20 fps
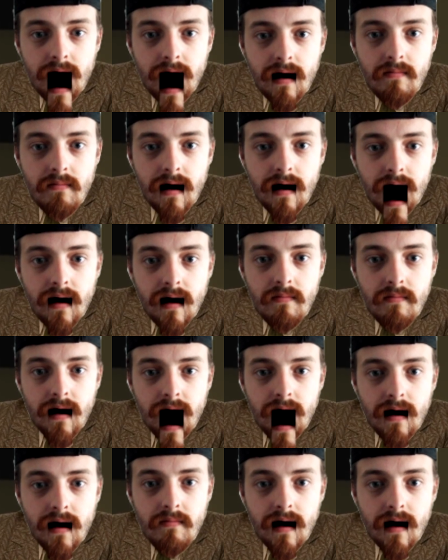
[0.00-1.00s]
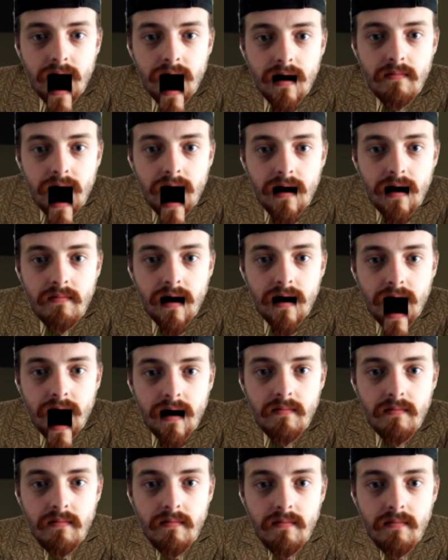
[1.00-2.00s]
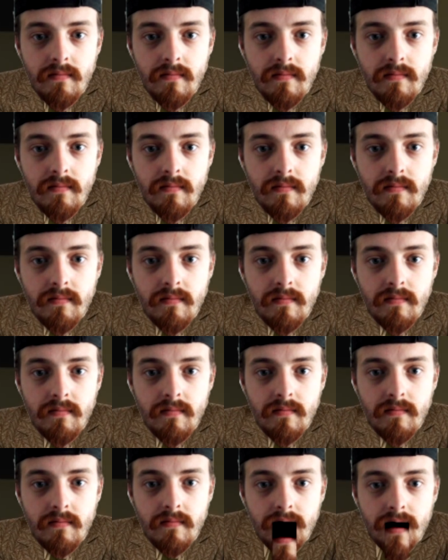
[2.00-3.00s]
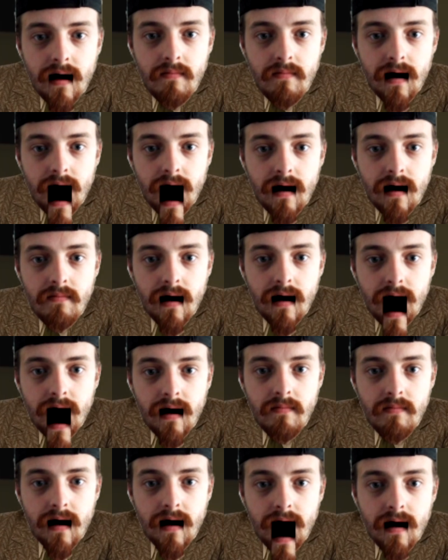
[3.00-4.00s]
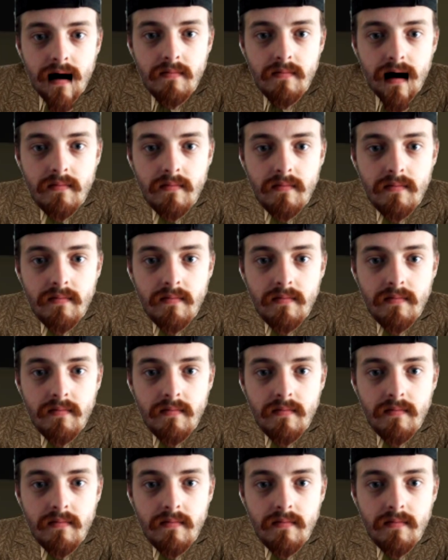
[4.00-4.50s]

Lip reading: next question comes from... Fuck, what's his name again? I need to look it up.